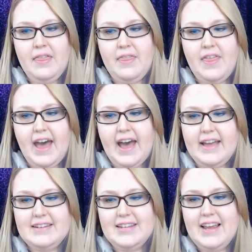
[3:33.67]

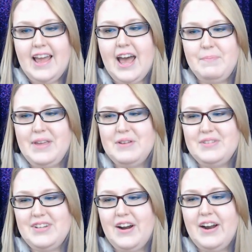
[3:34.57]
that Happy
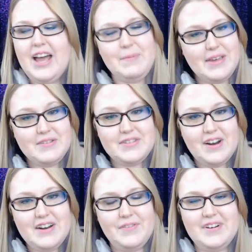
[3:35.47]
Ostara, Happy
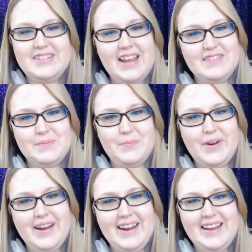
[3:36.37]
Ostara, first day of
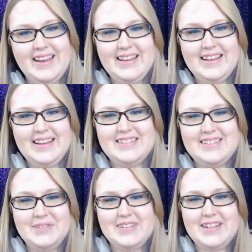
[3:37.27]
spring, it's so
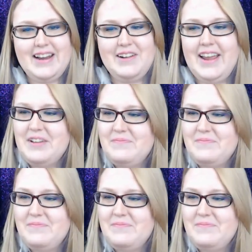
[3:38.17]
exciting, right?